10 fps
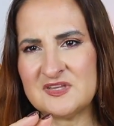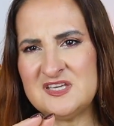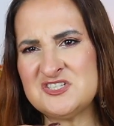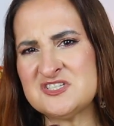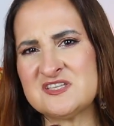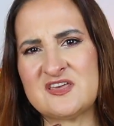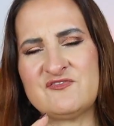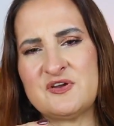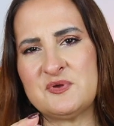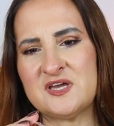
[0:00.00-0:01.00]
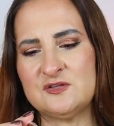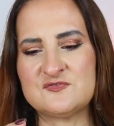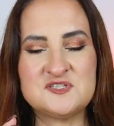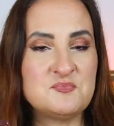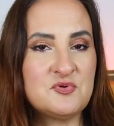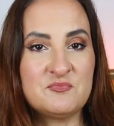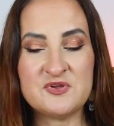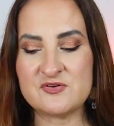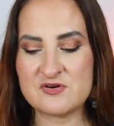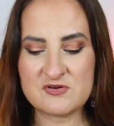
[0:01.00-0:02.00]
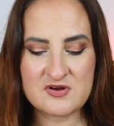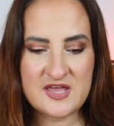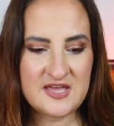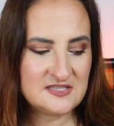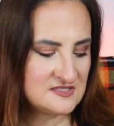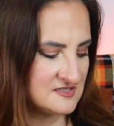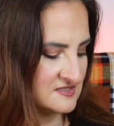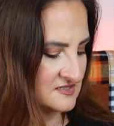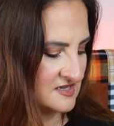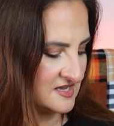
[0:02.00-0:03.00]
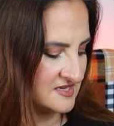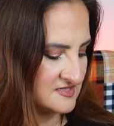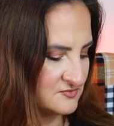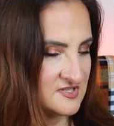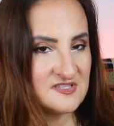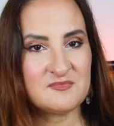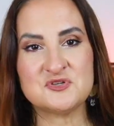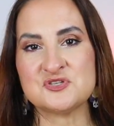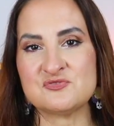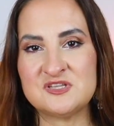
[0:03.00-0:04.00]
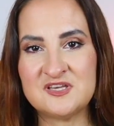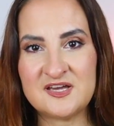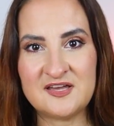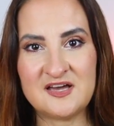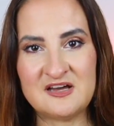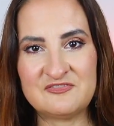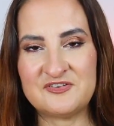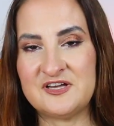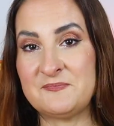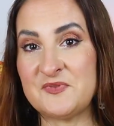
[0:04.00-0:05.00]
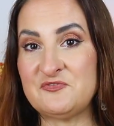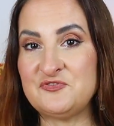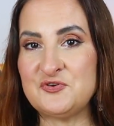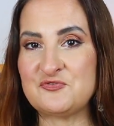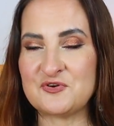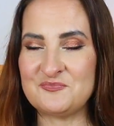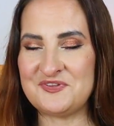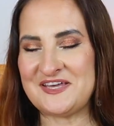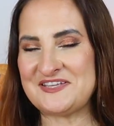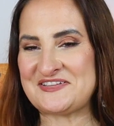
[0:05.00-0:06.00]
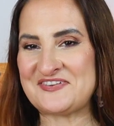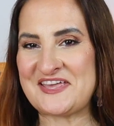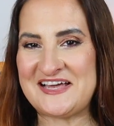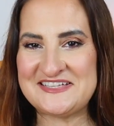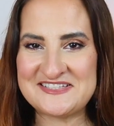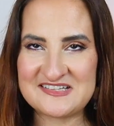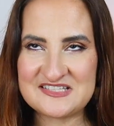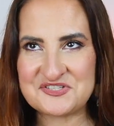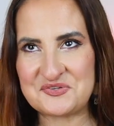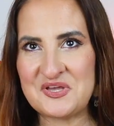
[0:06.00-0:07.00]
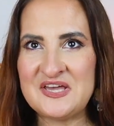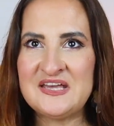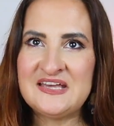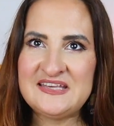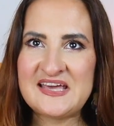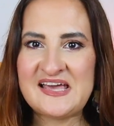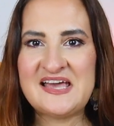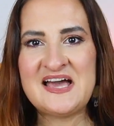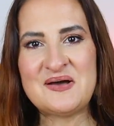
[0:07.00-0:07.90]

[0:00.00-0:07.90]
it's just like a very kind of simple mirror, and as we established already, I have a few from the other advent calendar, so yeah,